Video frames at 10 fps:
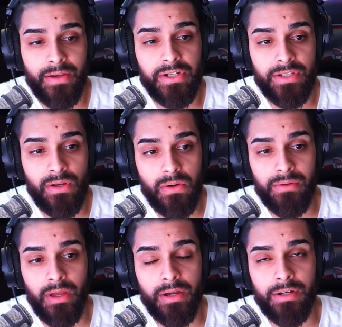is no
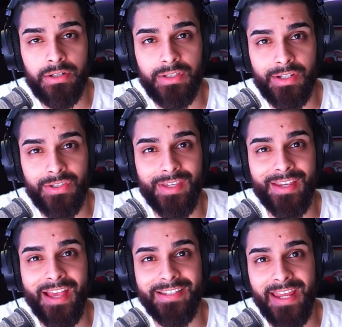longer such
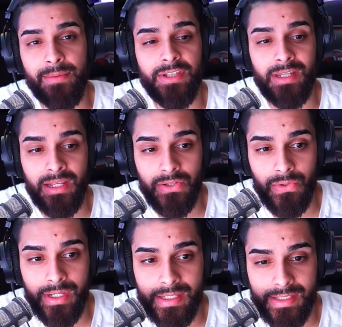thing as damage
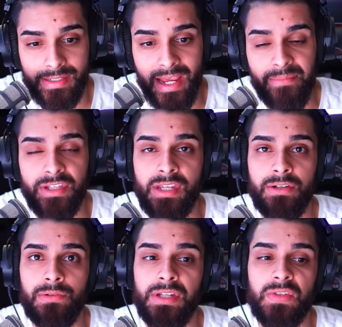increase. Damage
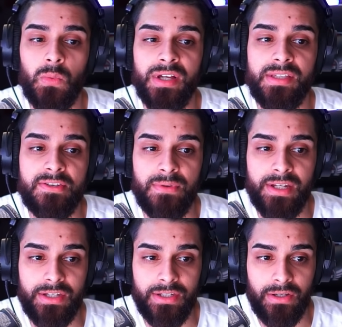increase was
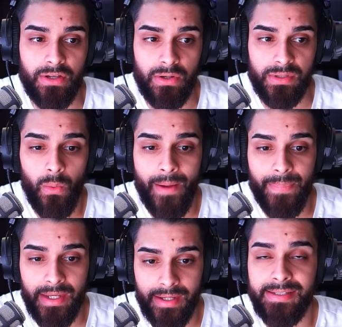switched to ghost
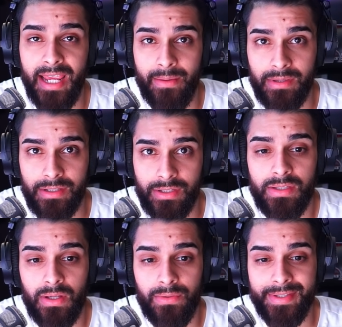weapon damage.
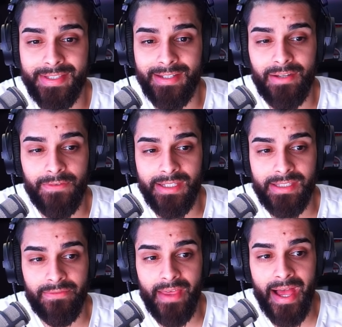So the
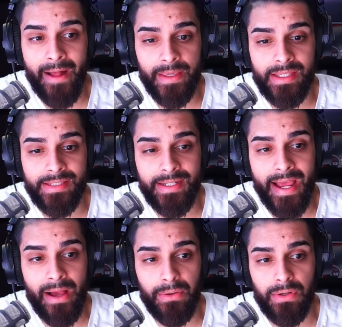significance of that is
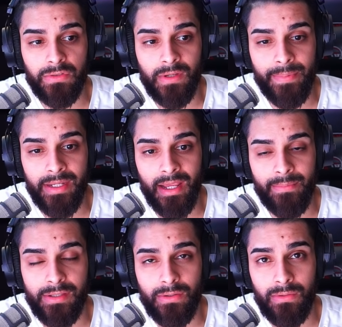now ghost weapon
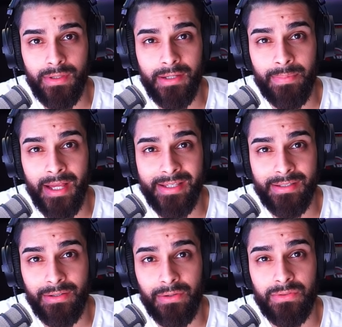damage only applies
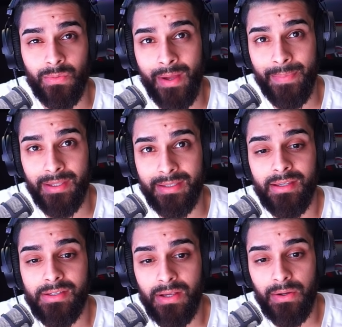to ghost
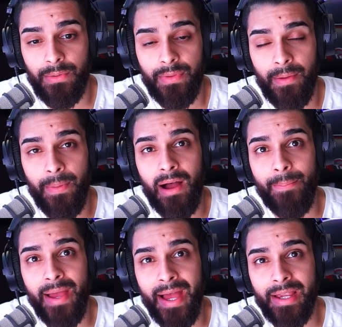weapons. So the Bomb
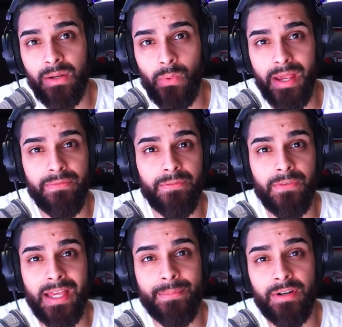Pack and Way of the
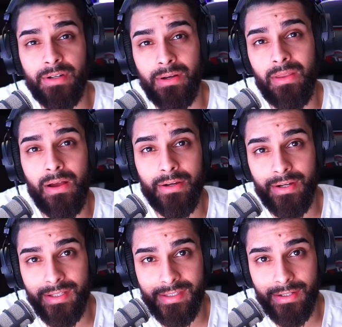Flame are no longer
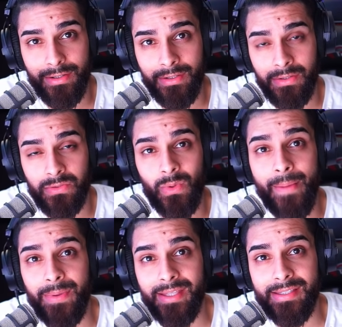considered ghost
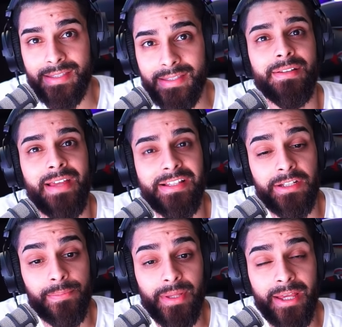weapons. That's
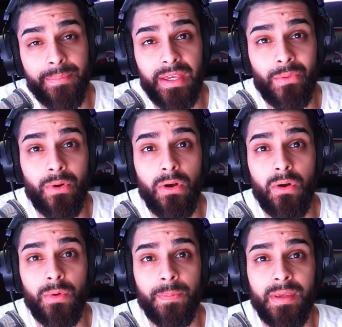going to play a big
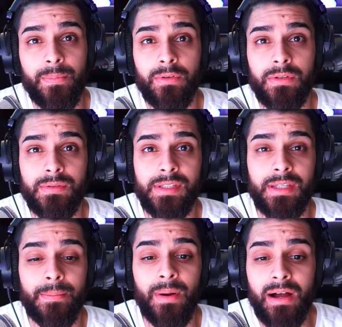role with people
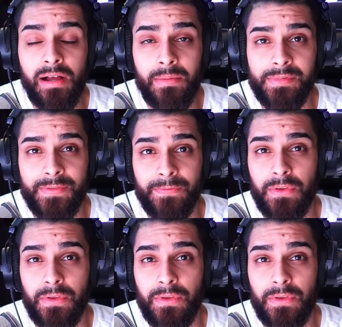using bombs for